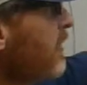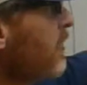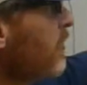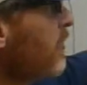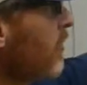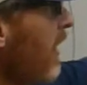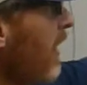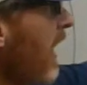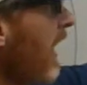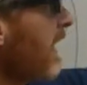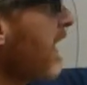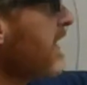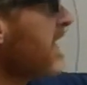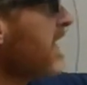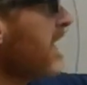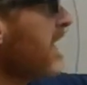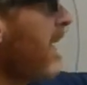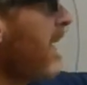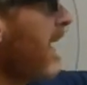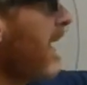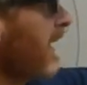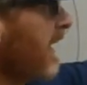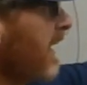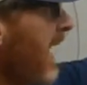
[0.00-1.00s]
trucks am
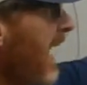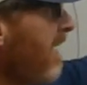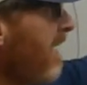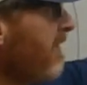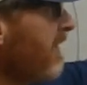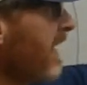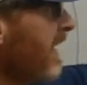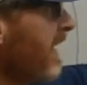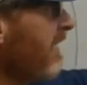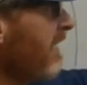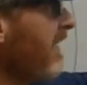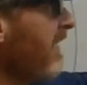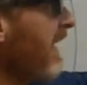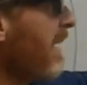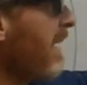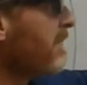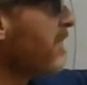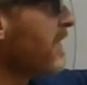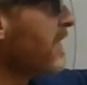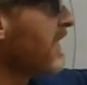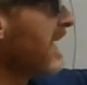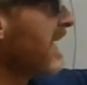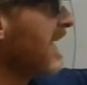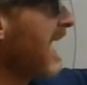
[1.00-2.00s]
I going to have to give
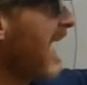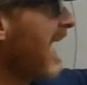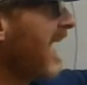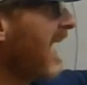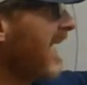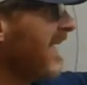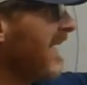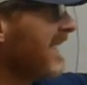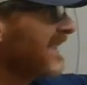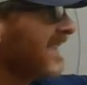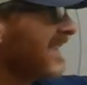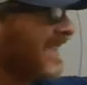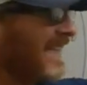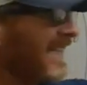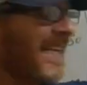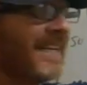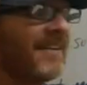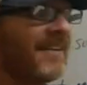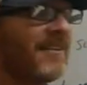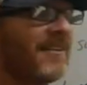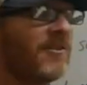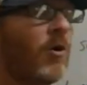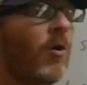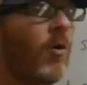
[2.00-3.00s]
up to gain
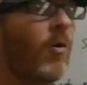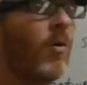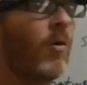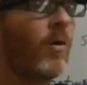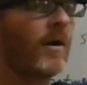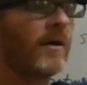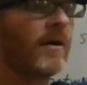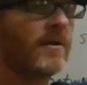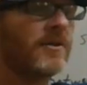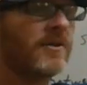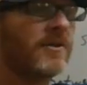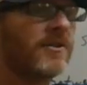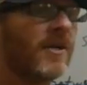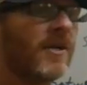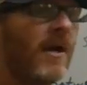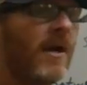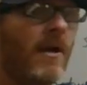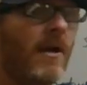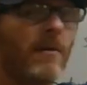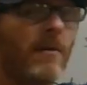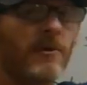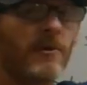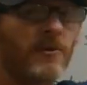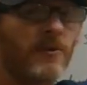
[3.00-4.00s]
10 corns
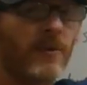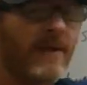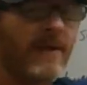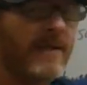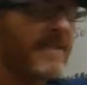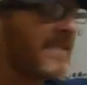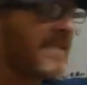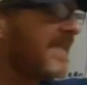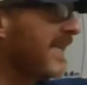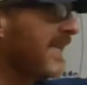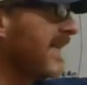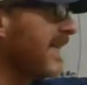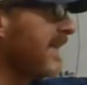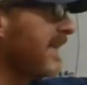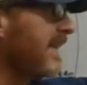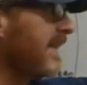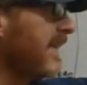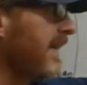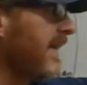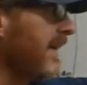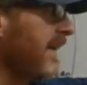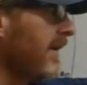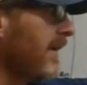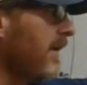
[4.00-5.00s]
between C and
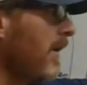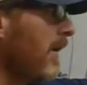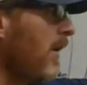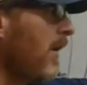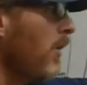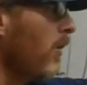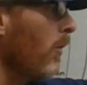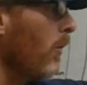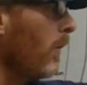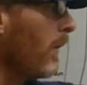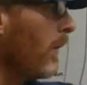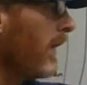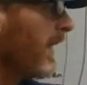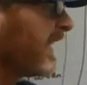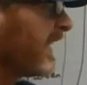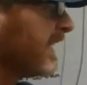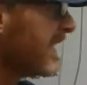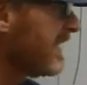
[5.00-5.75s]
D. We can